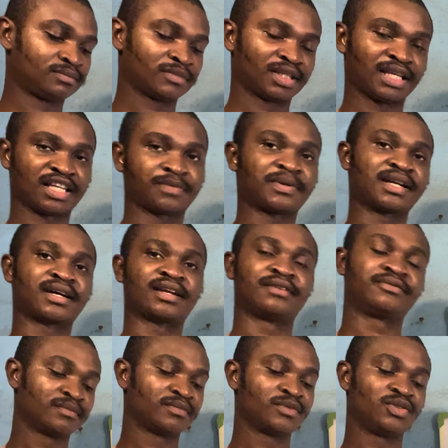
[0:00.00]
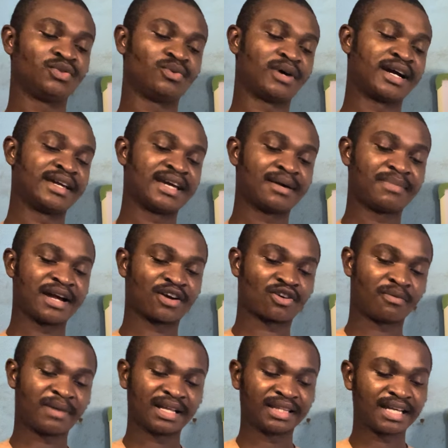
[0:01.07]
Next paragraph. You are hereby
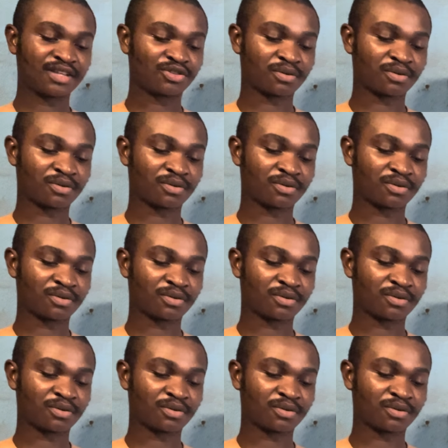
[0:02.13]
commanded